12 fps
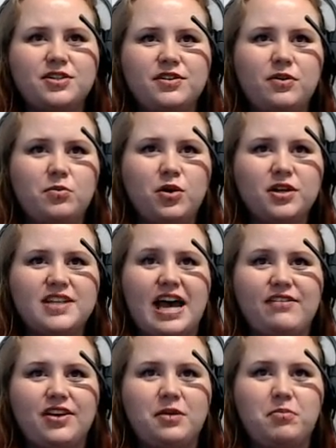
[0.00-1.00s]
was talk about
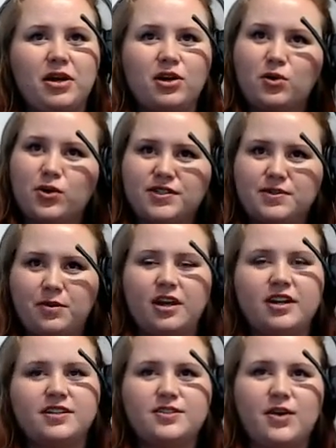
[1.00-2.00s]
different ports having better or
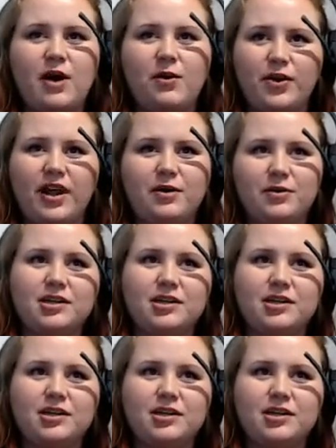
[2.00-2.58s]
worse supplies, so